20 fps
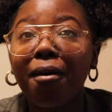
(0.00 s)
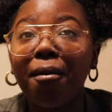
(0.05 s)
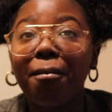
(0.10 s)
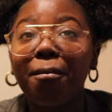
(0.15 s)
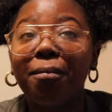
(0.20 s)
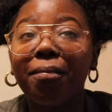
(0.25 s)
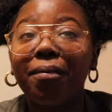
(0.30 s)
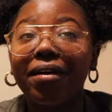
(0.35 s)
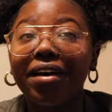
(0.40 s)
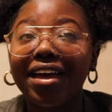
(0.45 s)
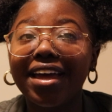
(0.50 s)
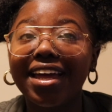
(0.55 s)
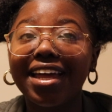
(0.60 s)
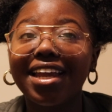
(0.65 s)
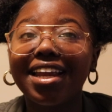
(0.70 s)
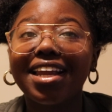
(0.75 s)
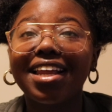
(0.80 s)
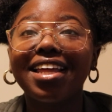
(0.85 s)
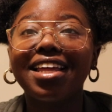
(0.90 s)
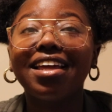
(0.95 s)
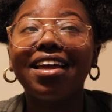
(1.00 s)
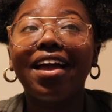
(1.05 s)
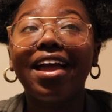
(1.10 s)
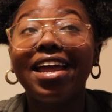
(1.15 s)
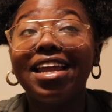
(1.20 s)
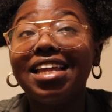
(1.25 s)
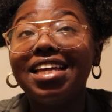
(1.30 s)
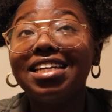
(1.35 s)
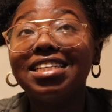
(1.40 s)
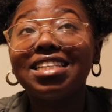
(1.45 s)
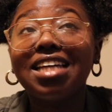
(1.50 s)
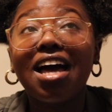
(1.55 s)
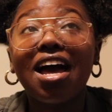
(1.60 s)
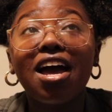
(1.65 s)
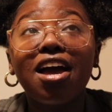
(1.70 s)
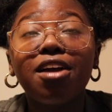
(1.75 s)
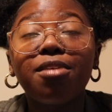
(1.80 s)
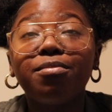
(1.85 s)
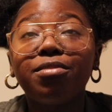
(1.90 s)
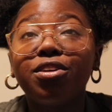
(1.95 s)
But
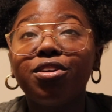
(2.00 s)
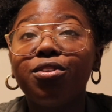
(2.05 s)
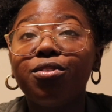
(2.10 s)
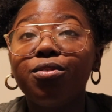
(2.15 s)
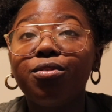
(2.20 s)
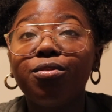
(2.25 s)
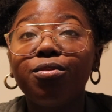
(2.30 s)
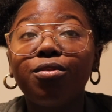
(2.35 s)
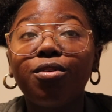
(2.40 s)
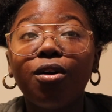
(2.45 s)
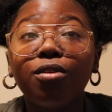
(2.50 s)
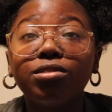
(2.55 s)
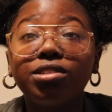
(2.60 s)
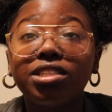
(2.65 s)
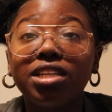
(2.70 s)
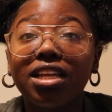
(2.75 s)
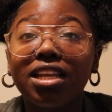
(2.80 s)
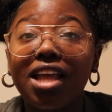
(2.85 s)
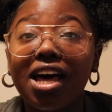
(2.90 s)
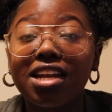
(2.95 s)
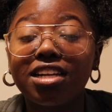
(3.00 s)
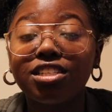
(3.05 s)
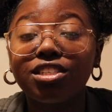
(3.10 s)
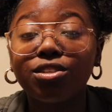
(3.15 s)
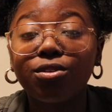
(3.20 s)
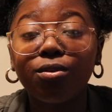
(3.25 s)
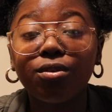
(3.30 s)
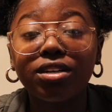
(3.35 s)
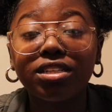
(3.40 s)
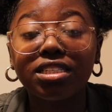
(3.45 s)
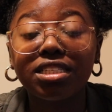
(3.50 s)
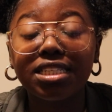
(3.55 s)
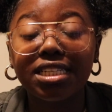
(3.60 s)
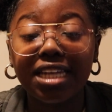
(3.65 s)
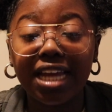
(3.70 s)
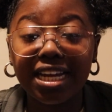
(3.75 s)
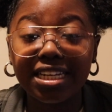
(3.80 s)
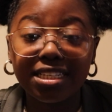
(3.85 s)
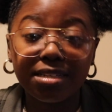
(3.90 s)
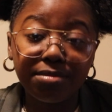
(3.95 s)
anytime you go to a lot of stores,
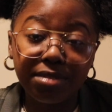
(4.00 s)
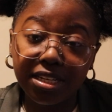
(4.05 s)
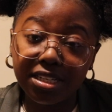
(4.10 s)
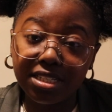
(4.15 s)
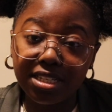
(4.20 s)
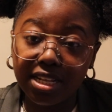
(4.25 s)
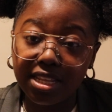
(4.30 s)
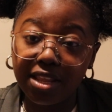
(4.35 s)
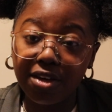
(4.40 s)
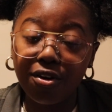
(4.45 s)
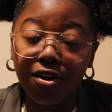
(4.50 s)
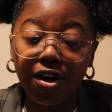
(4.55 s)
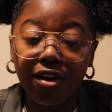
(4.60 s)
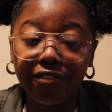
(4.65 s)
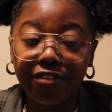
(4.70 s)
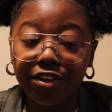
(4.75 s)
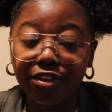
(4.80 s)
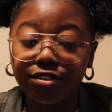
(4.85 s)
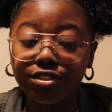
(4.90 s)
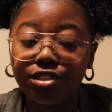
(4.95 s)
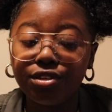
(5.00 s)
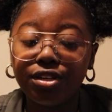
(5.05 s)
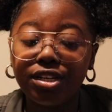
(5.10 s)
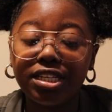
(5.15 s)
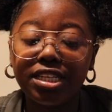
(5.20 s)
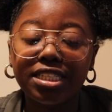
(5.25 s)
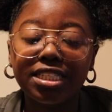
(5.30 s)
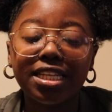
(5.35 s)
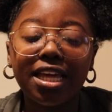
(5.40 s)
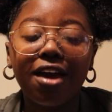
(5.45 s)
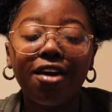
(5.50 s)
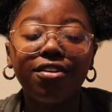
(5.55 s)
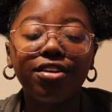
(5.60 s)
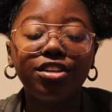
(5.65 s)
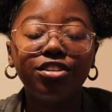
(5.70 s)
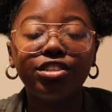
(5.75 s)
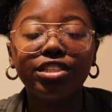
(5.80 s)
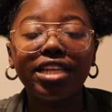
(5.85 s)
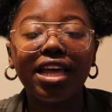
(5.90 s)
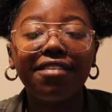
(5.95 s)
9 times out of 10 they'll offer you a student discount.
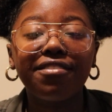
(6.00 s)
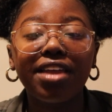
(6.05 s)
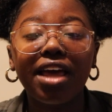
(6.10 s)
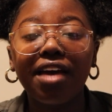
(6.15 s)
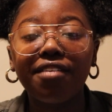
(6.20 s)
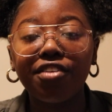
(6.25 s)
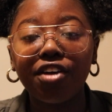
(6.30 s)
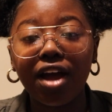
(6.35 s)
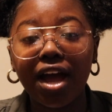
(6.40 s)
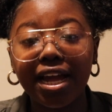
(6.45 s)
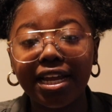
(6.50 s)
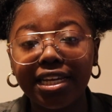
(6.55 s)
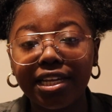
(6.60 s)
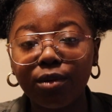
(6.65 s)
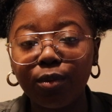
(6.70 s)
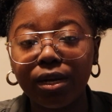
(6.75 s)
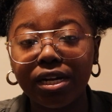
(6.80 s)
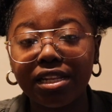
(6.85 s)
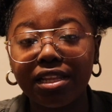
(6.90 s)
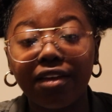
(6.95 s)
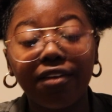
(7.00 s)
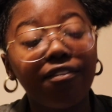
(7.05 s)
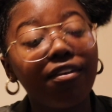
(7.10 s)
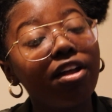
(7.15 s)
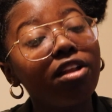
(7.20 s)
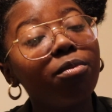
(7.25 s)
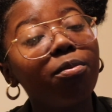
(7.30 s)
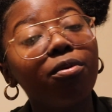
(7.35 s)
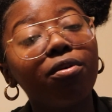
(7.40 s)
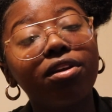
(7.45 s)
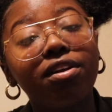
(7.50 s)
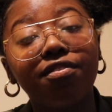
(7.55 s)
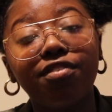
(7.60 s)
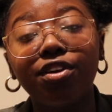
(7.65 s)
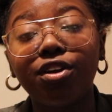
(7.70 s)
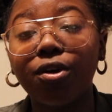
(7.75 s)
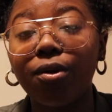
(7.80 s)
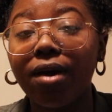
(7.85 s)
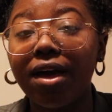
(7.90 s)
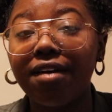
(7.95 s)
You just have to have your ID readily available, and if
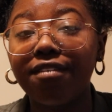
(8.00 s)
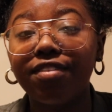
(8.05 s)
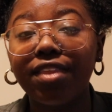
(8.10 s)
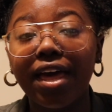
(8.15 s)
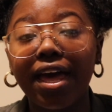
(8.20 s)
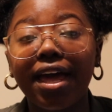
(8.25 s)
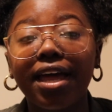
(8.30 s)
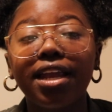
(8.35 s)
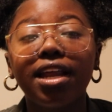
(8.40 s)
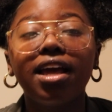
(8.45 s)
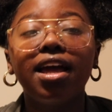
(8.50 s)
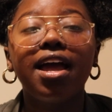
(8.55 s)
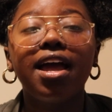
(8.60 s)
you don't have that,